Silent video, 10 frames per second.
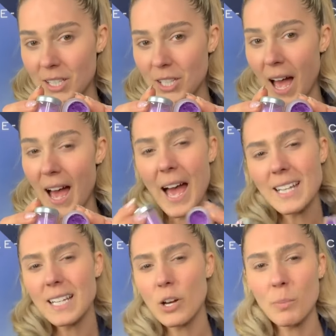to
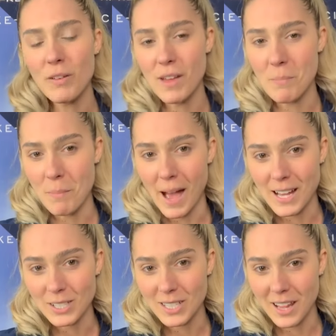add a little bit of
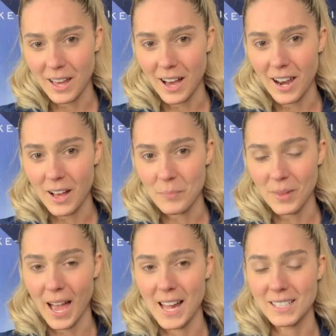impact to the colour
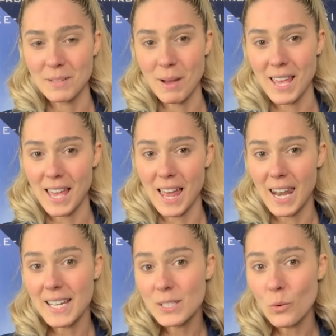and to make it a
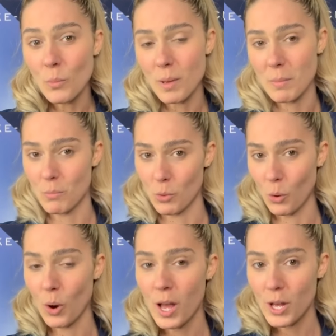little bit
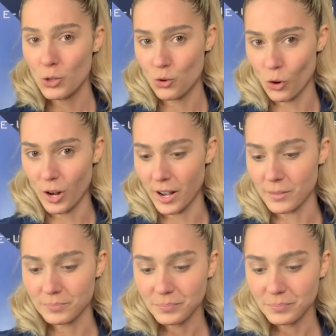more stronger.